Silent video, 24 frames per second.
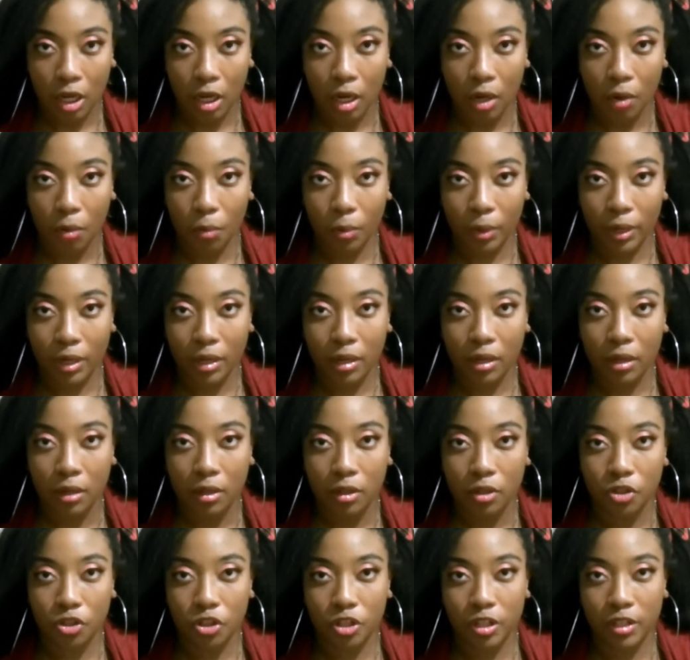when
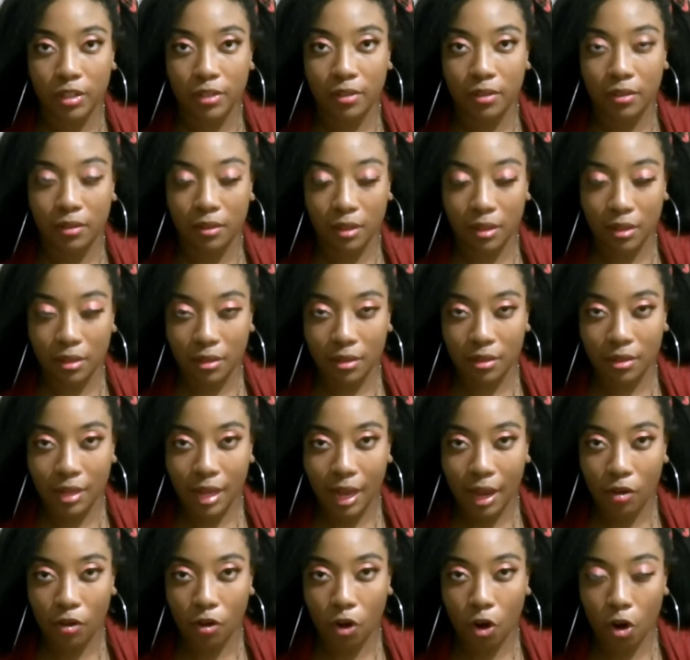she sits
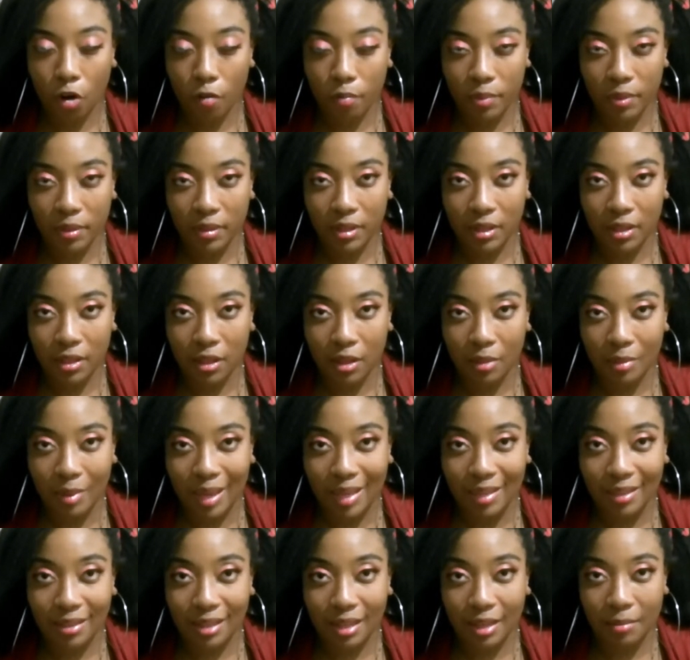down opposite them
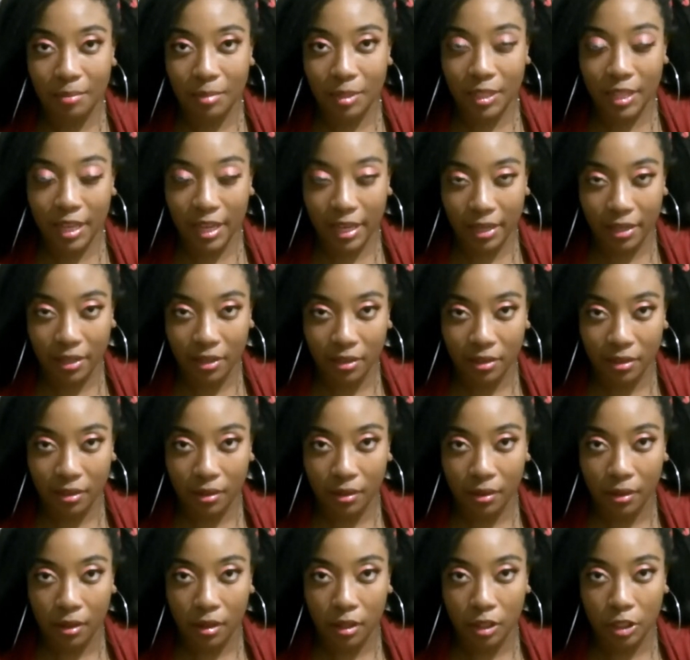at Snape's desk,
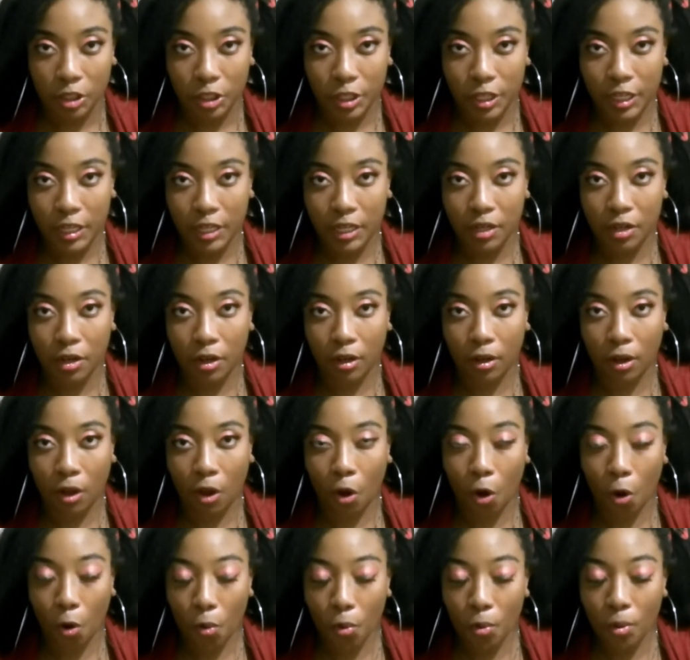she
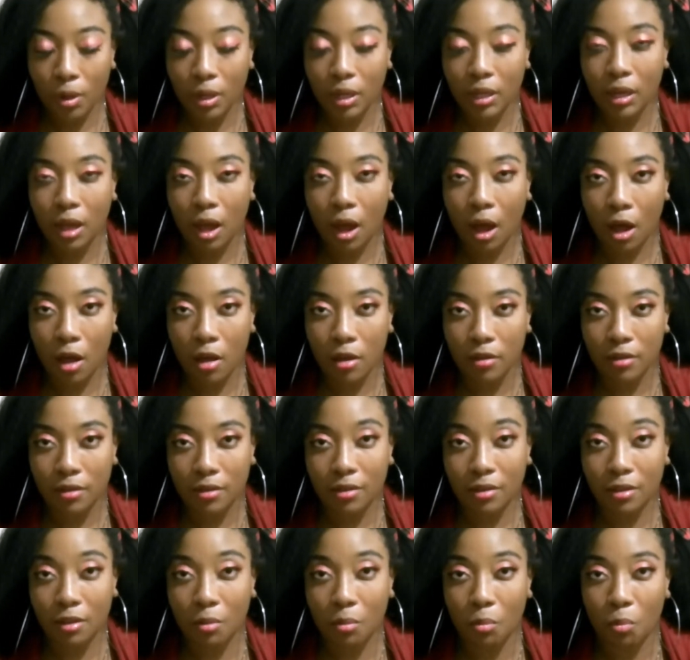only asks
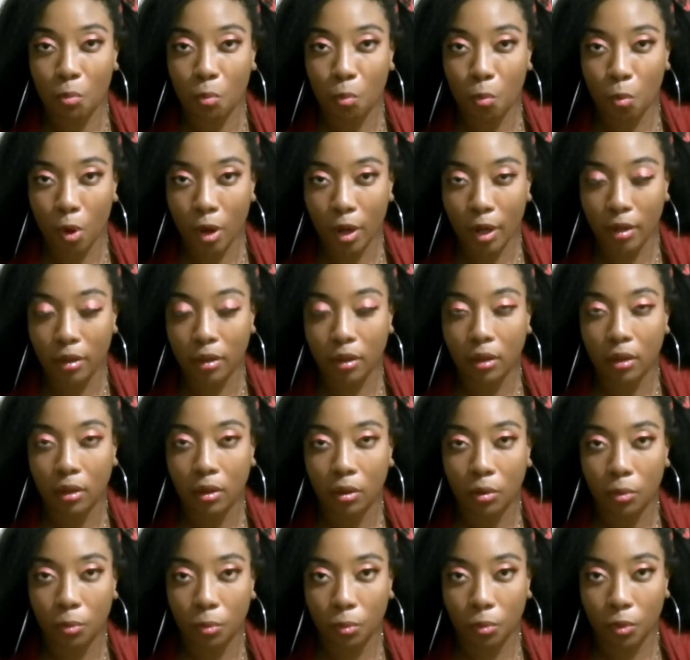them one
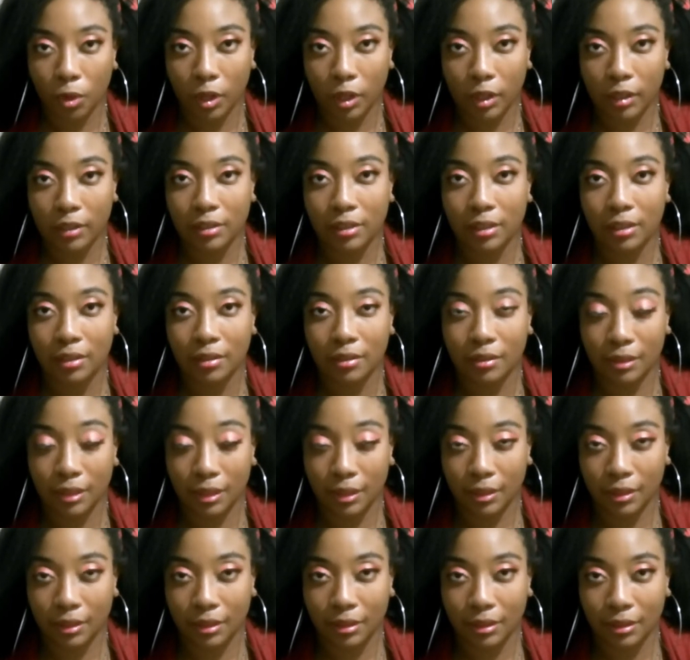word
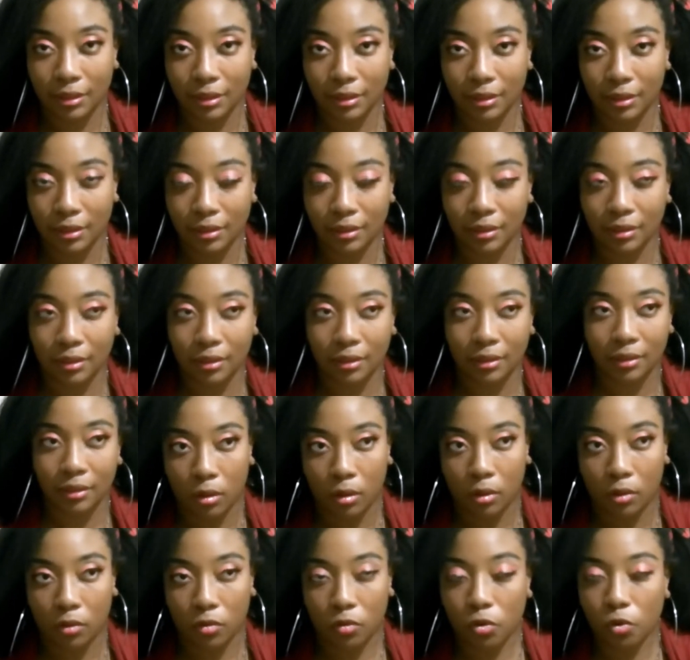sentences.
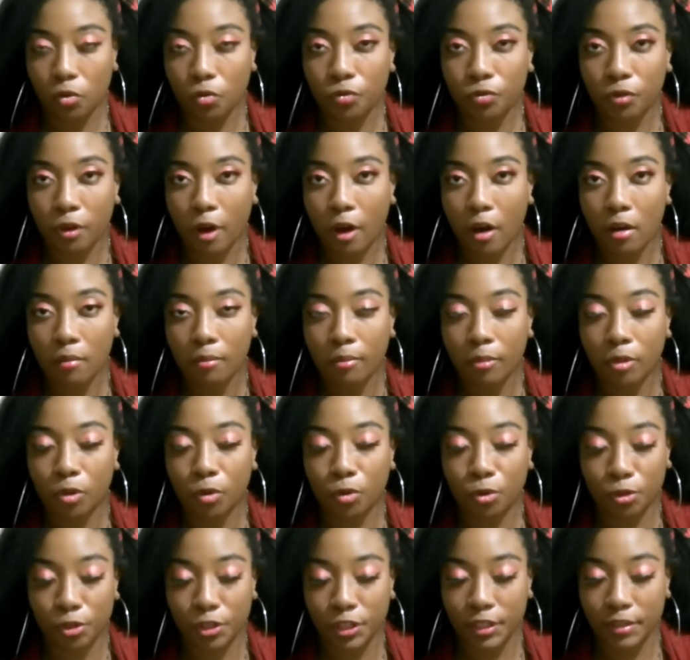So far,
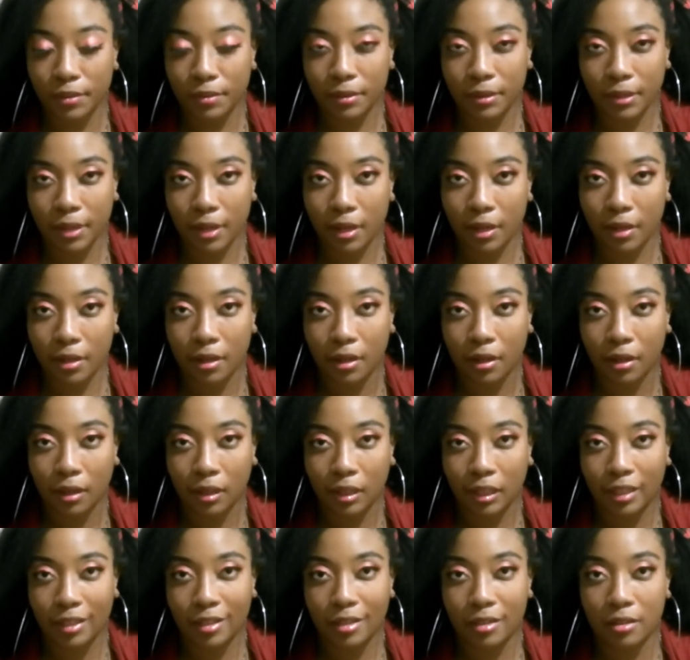all she's said
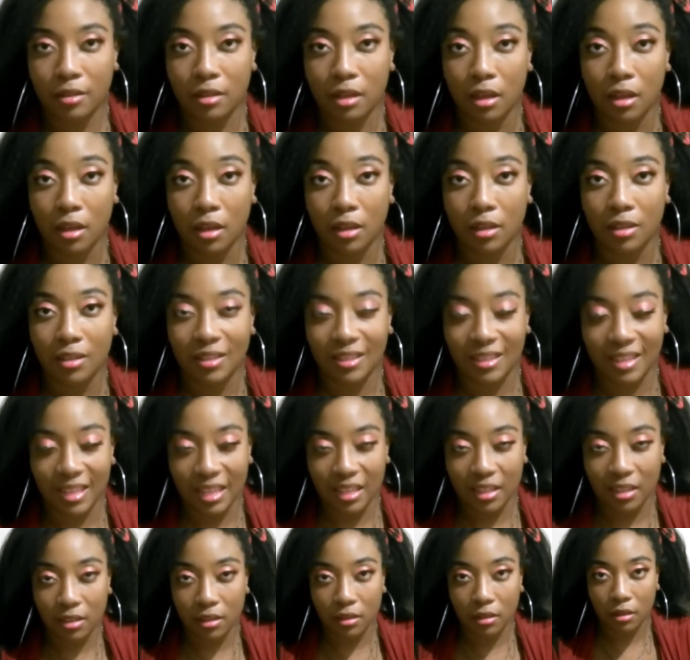is
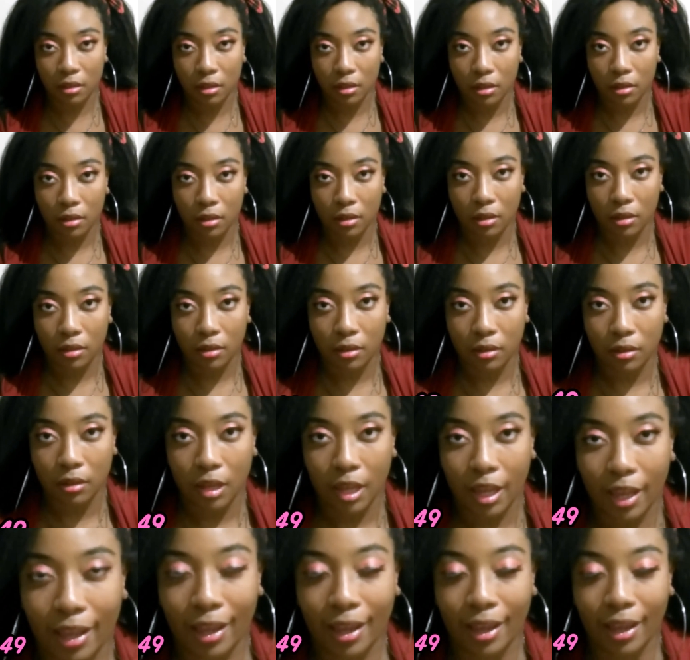sit
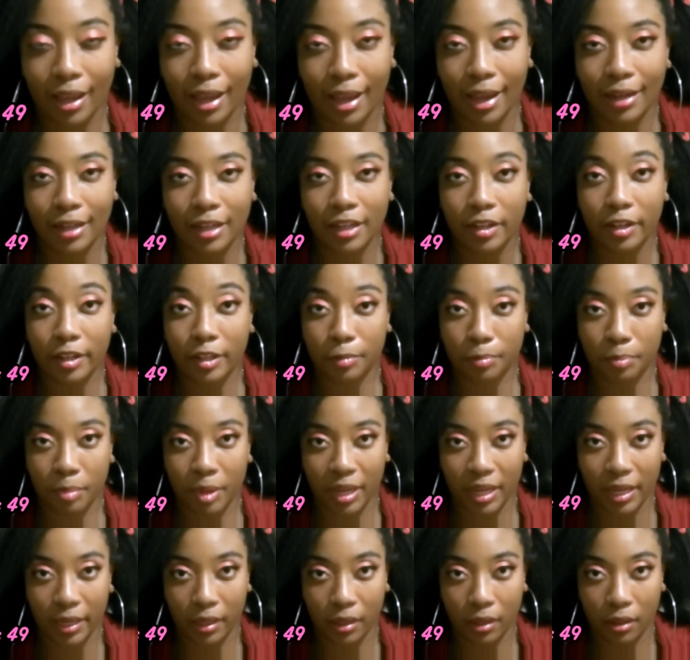and
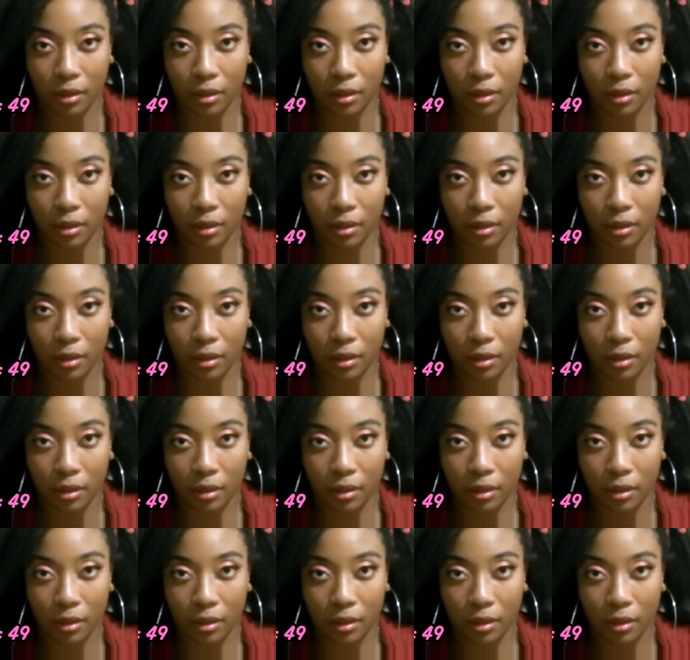explain.